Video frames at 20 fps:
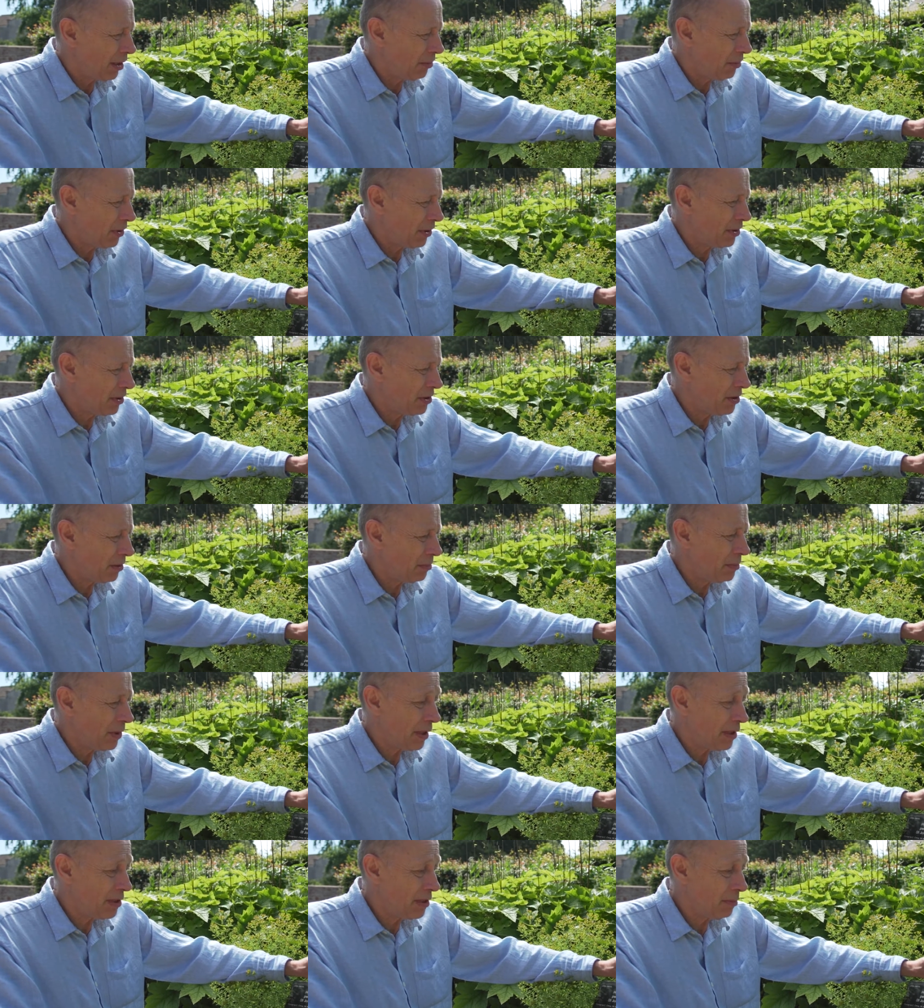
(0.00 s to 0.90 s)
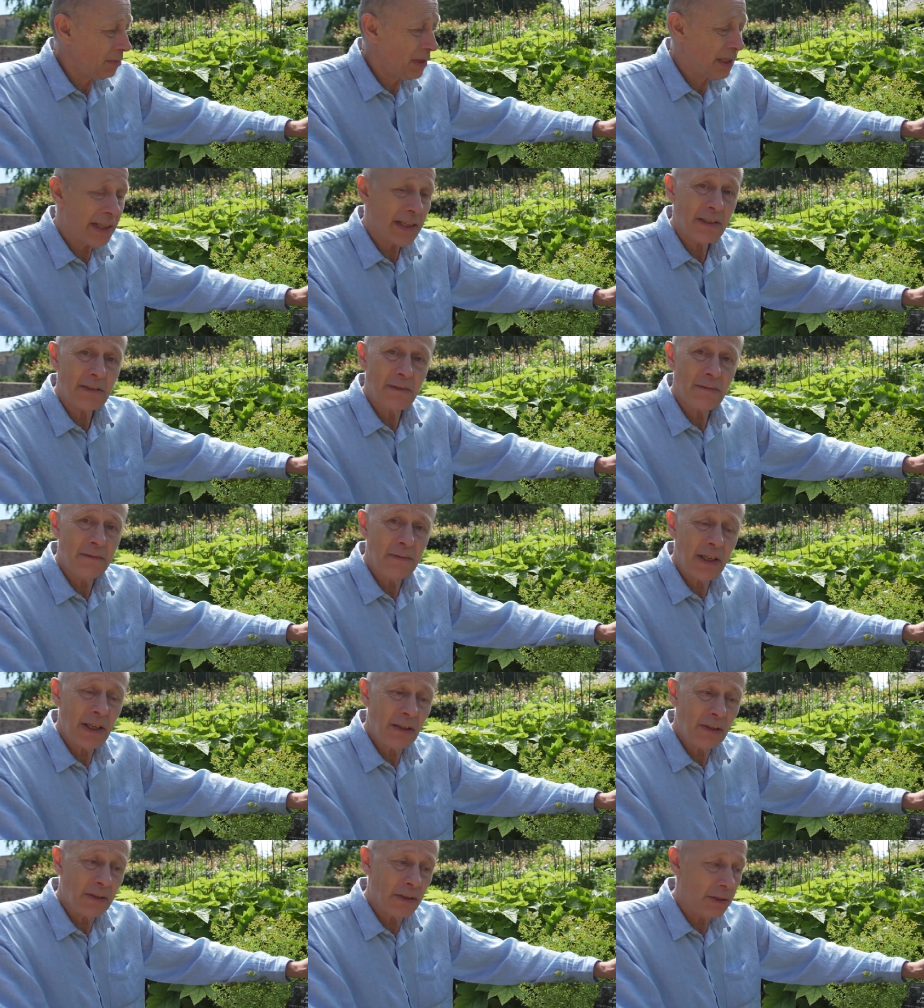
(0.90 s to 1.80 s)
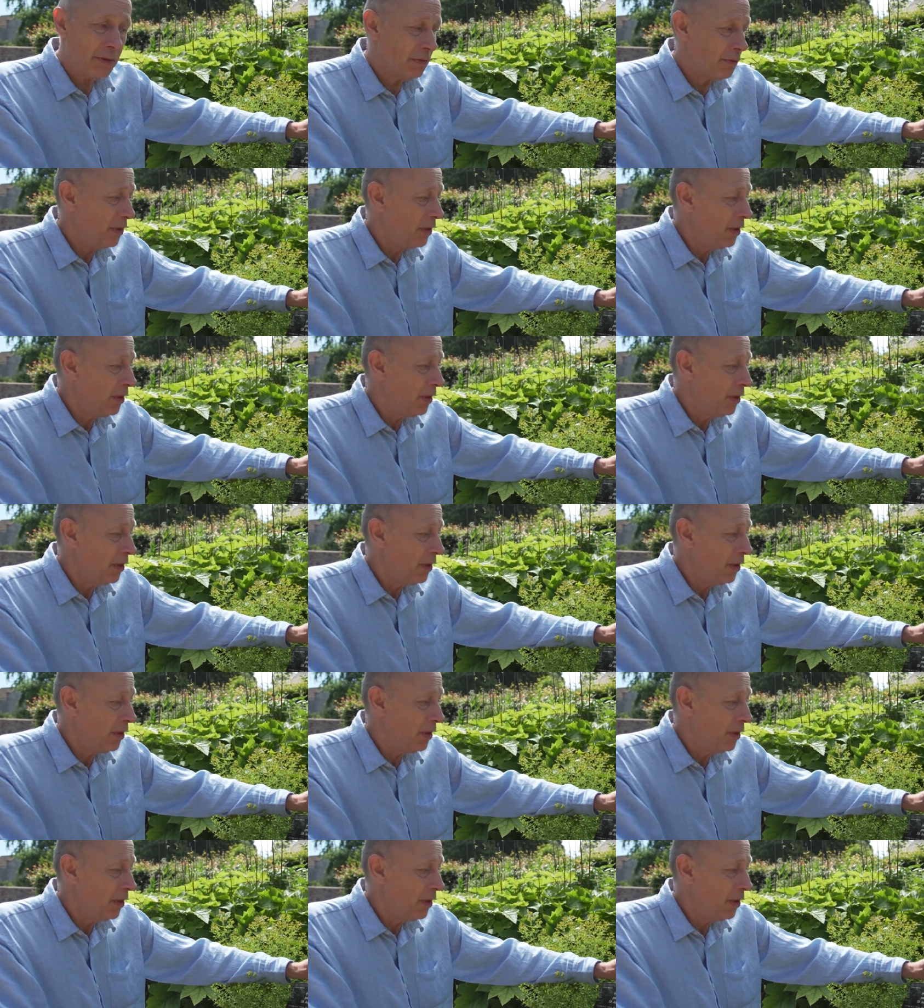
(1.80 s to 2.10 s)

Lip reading: because it makes them less effective.